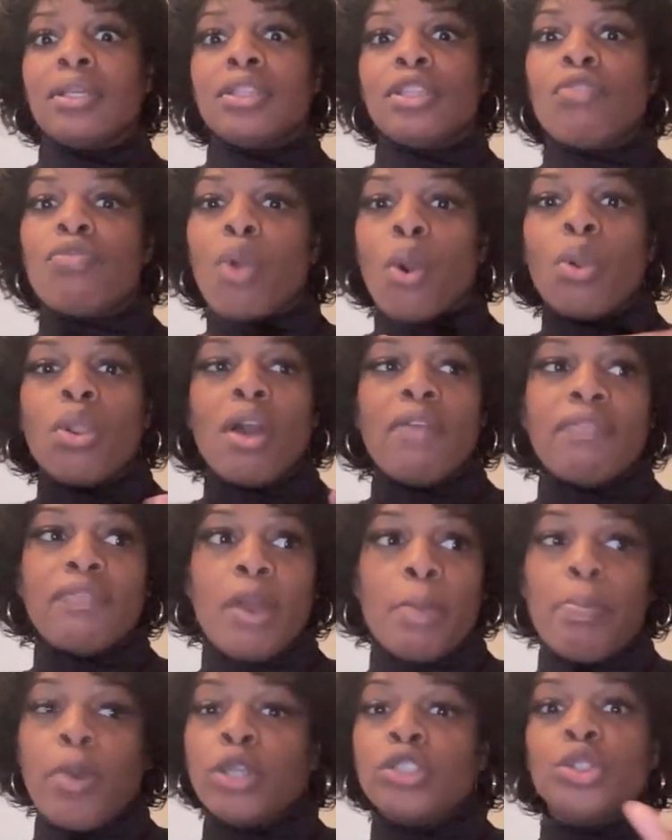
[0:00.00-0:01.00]
the role of
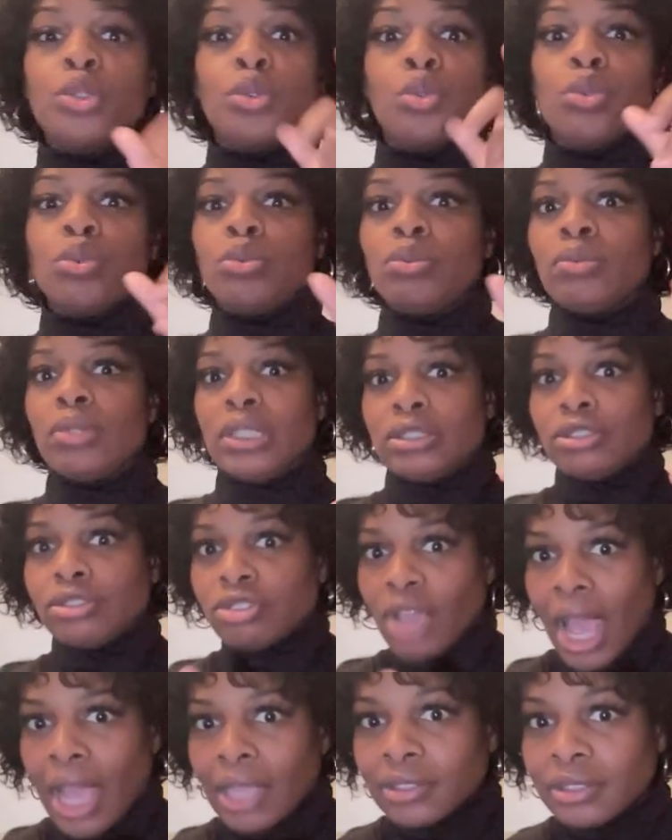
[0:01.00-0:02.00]
a person who is
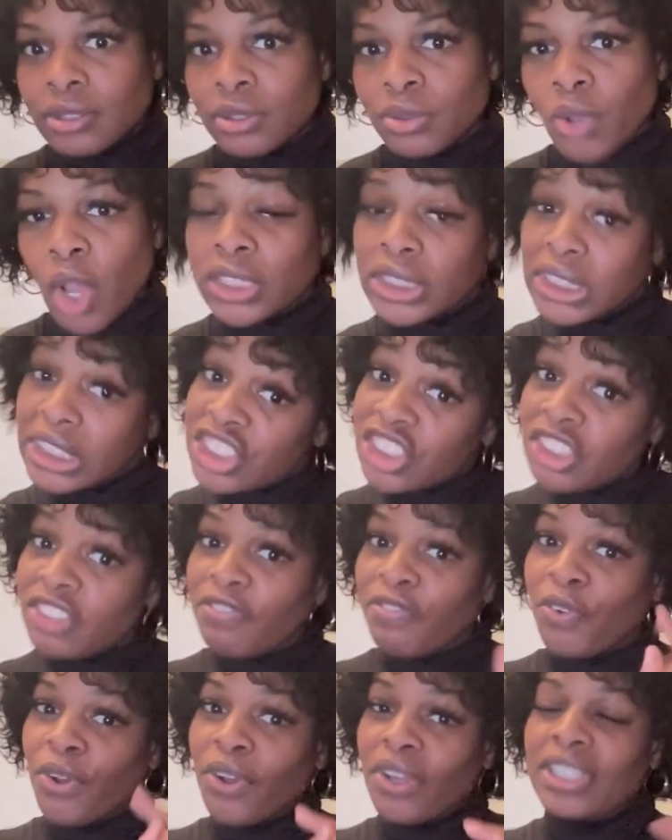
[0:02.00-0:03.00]
trying to
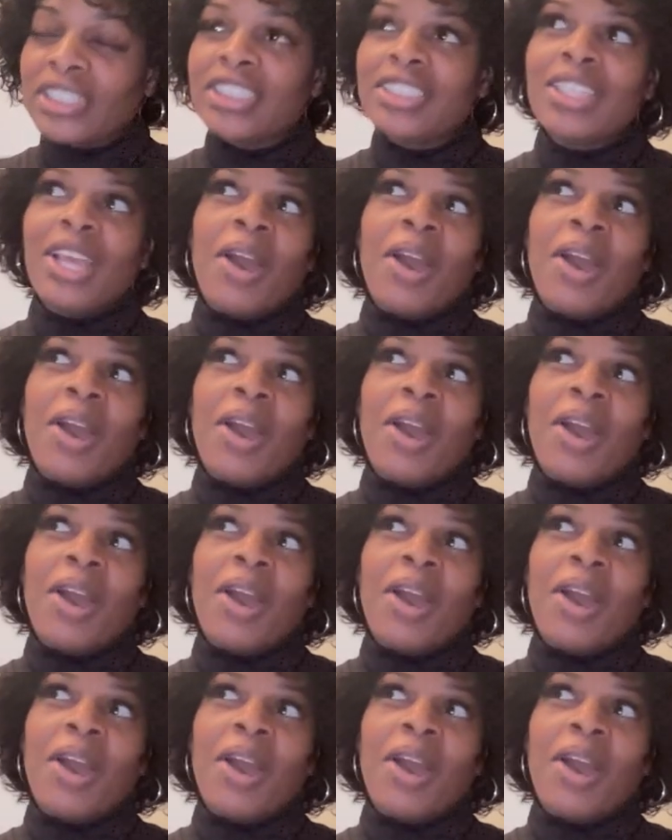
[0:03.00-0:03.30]
audition for it.